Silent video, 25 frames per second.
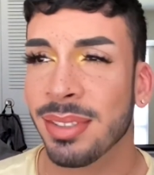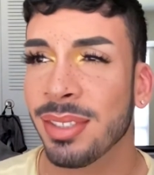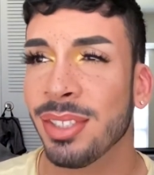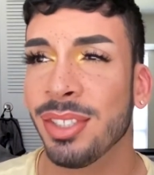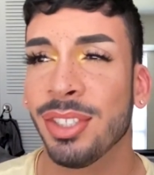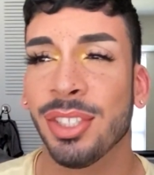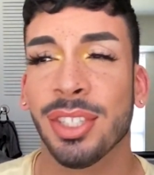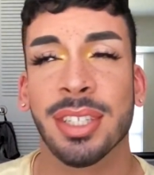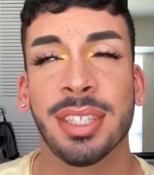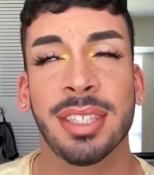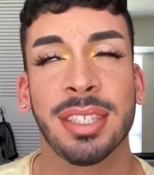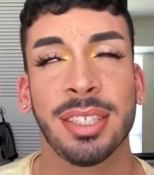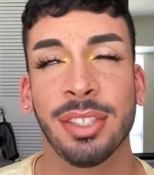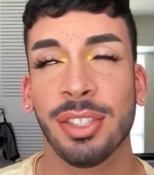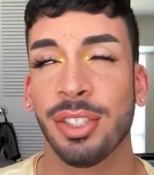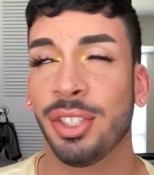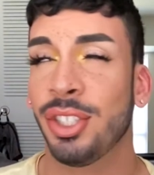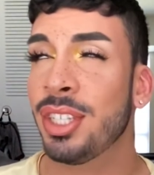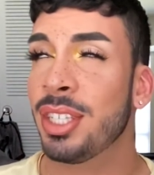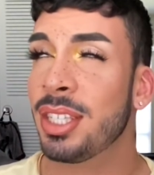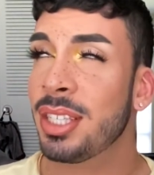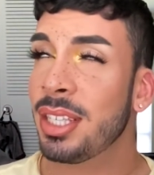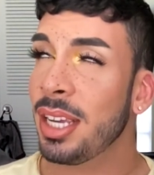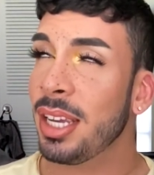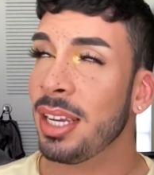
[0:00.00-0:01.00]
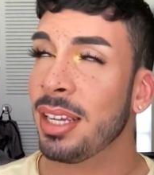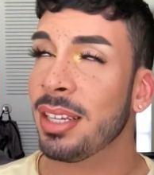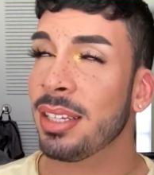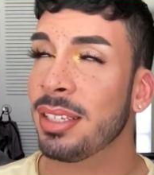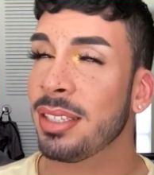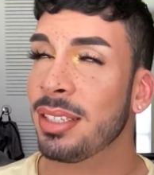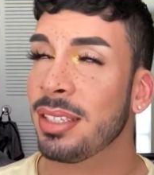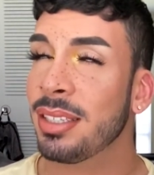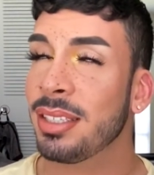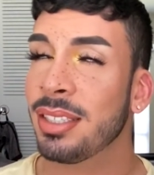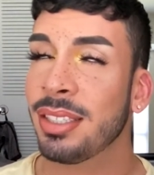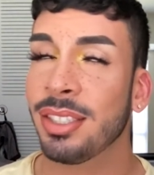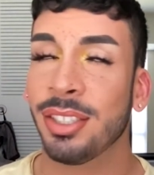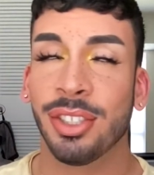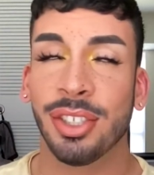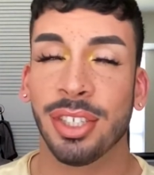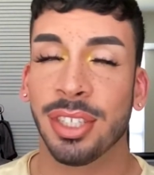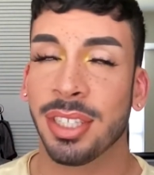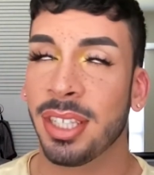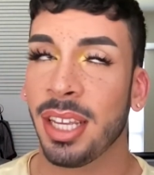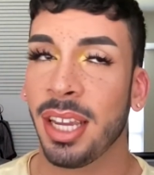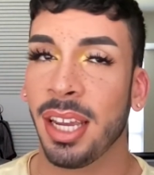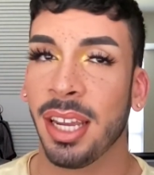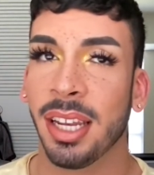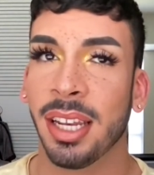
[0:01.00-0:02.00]
Just saying. Just
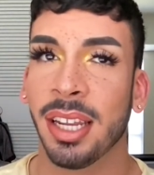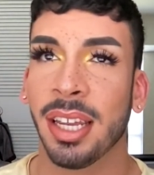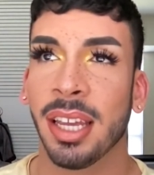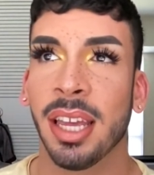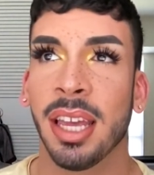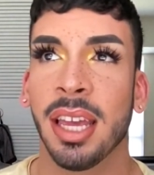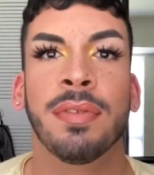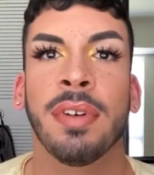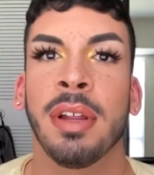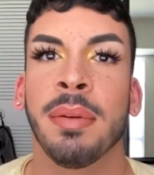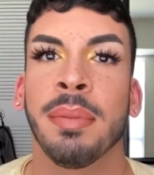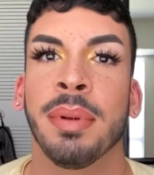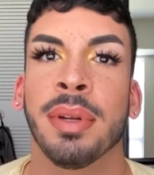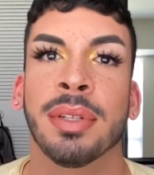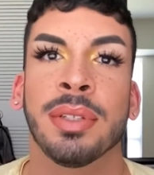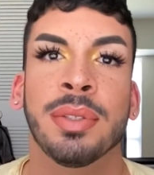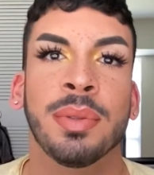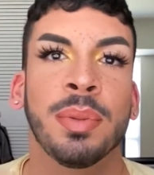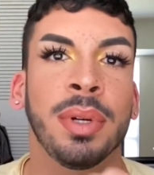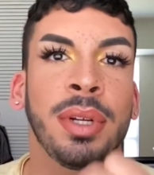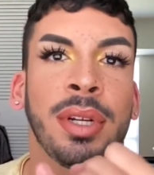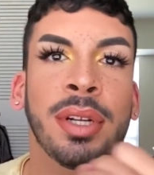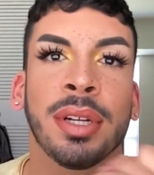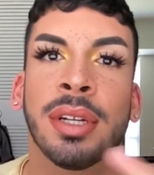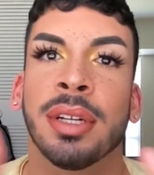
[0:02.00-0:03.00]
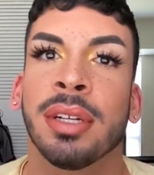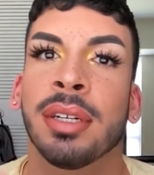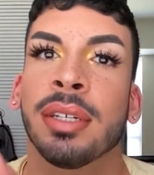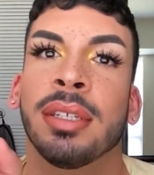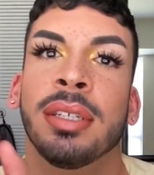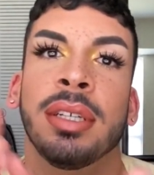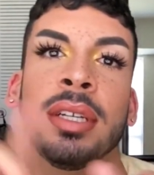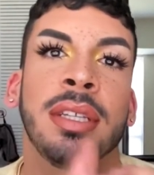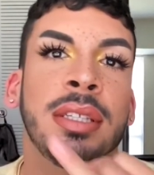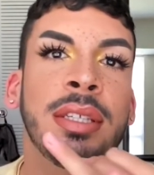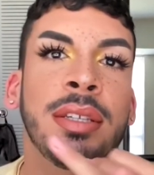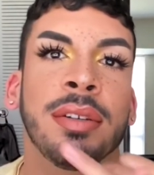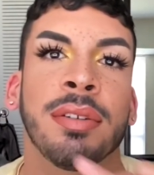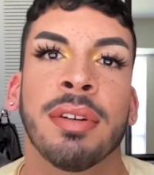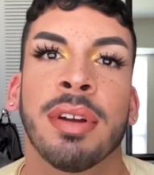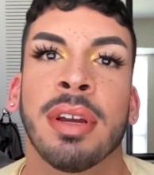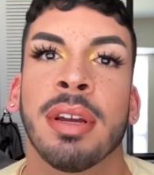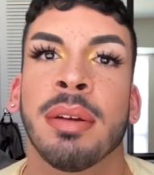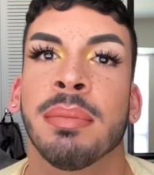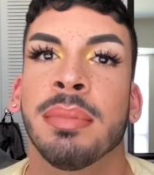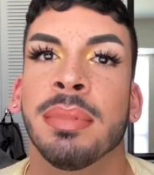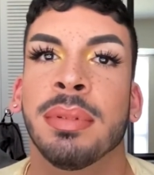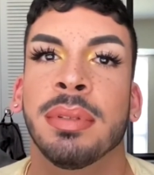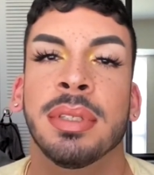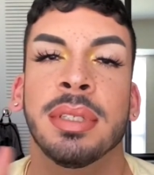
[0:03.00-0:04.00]
saying. Follow me on Twitter, Instagram,